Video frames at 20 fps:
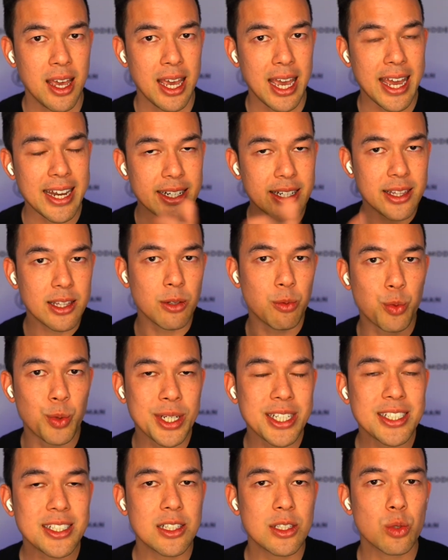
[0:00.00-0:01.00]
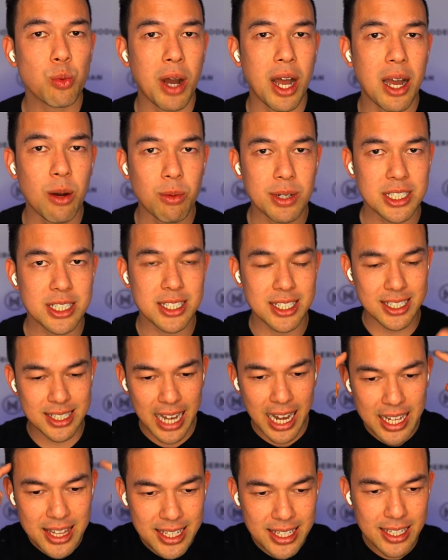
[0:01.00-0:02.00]
And the reasons why I want you to
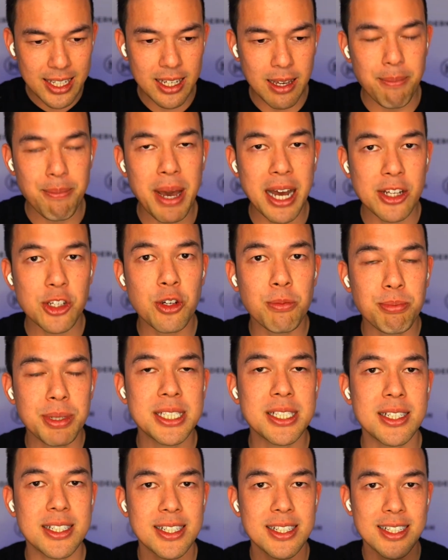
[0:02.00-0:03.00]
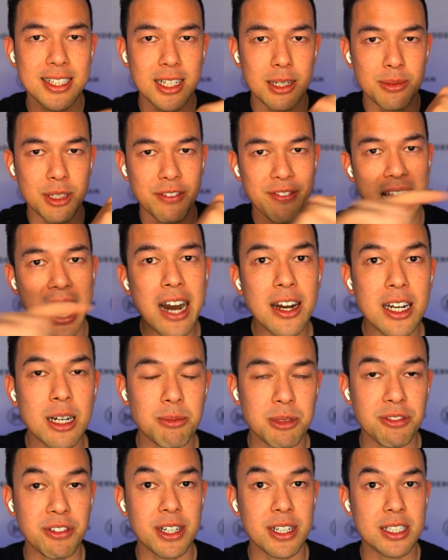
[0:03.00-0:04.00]
start thinking about your business in terms of
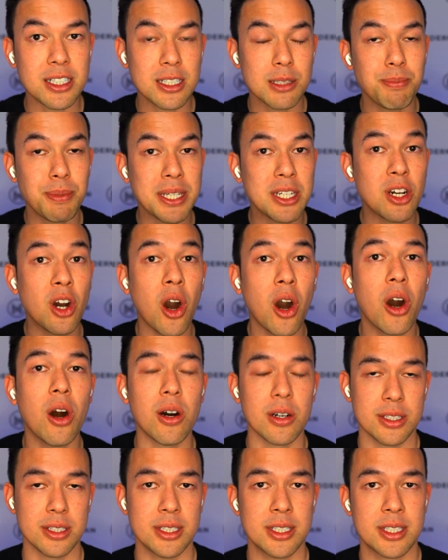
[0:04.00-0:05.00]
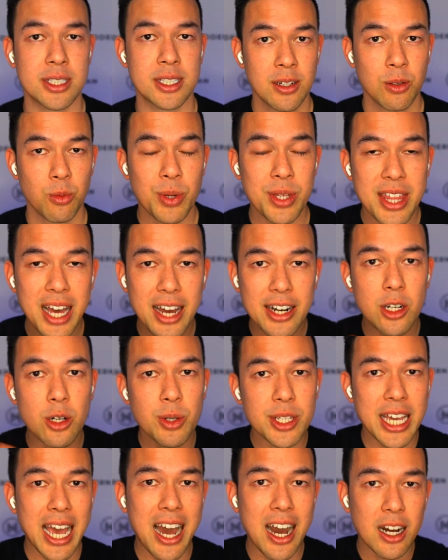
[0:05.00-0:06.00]
outcomes first is because without
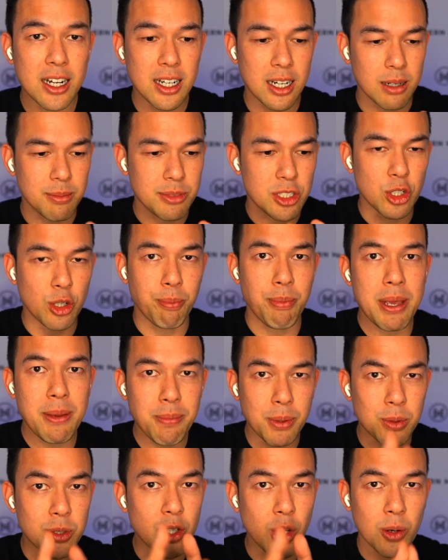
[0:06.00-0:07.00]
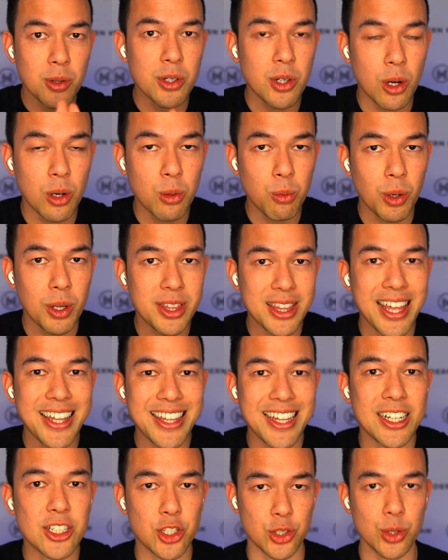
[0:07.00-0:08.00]
knowing your outcomes, your people don't know what they're
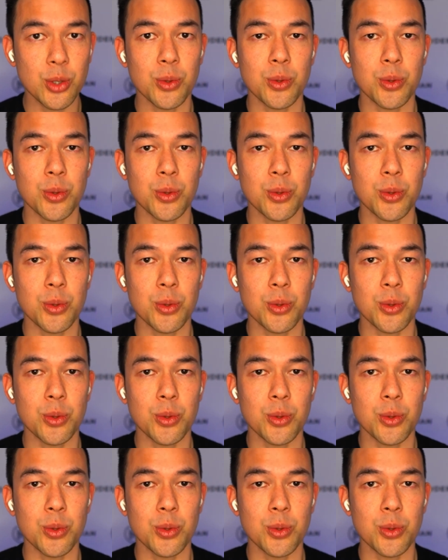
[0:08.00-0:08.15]
there to do.